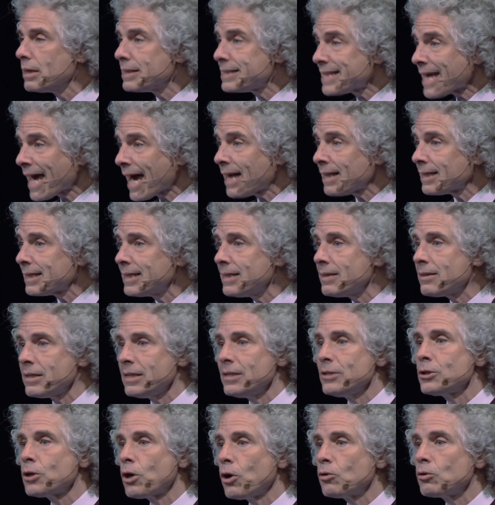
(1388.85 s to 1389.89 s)
tally
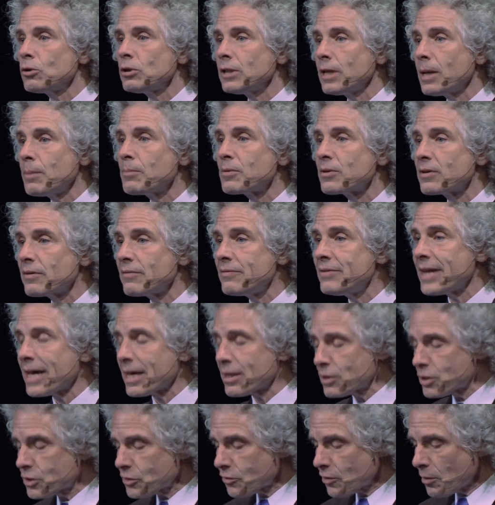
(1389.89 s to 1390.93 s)
the total number of
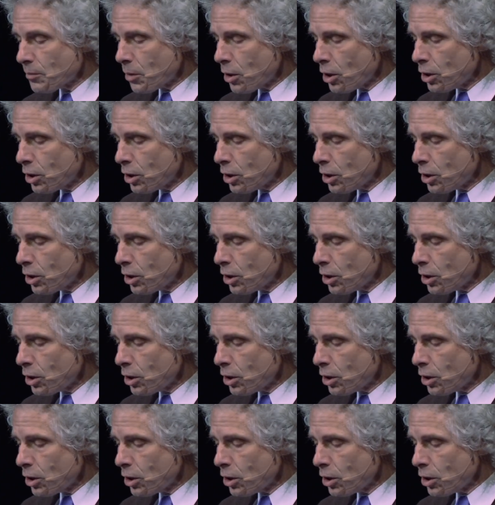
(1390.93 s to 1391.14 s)
deaths from